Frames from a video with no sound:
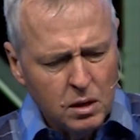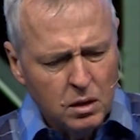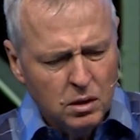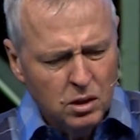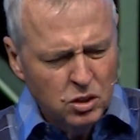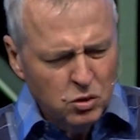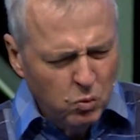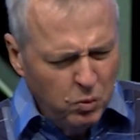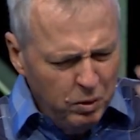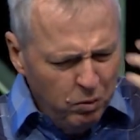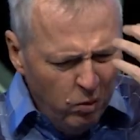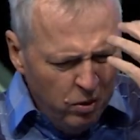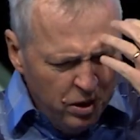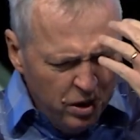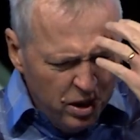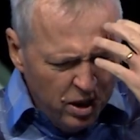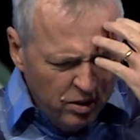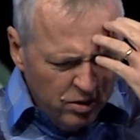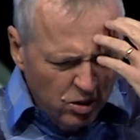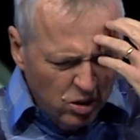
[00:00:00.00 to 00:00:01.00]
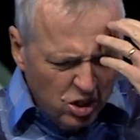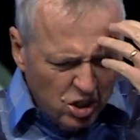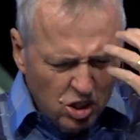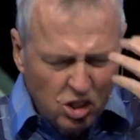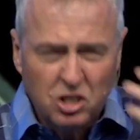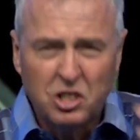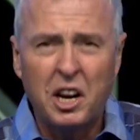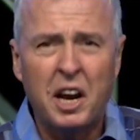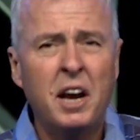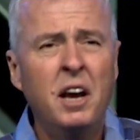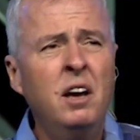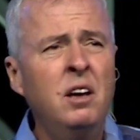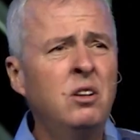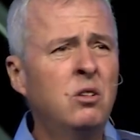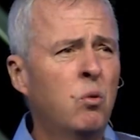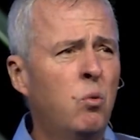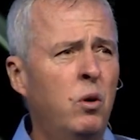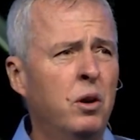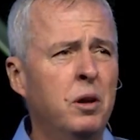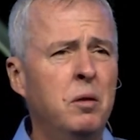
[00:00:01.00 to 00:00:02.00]
because we want to understand
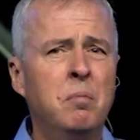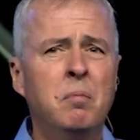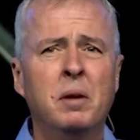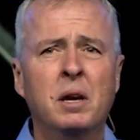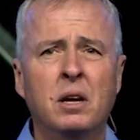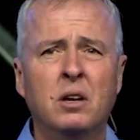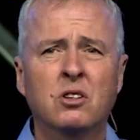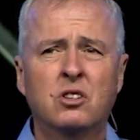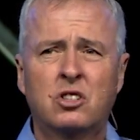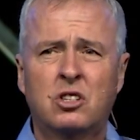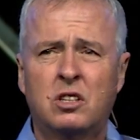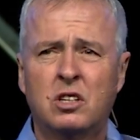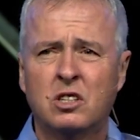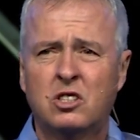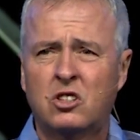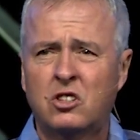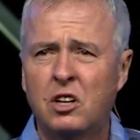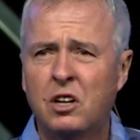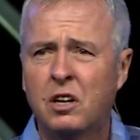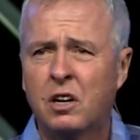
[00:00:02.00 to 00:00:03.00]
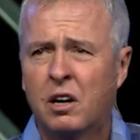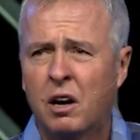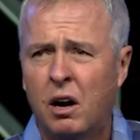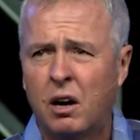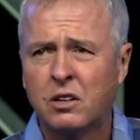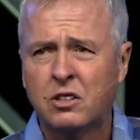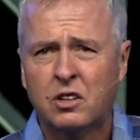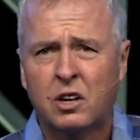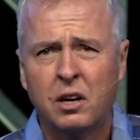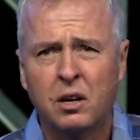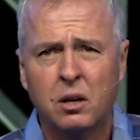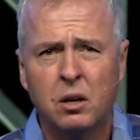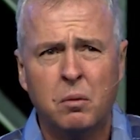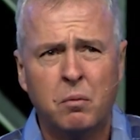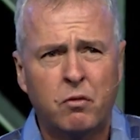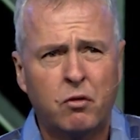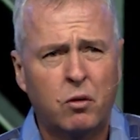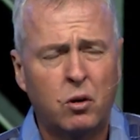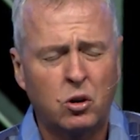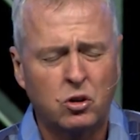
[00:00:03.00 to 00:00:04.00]
what it means to seek God's
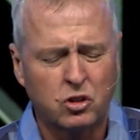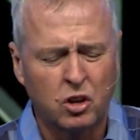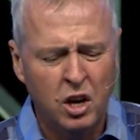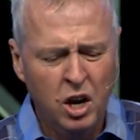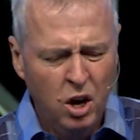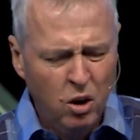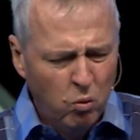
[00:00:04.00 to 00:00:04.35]
kingdom first.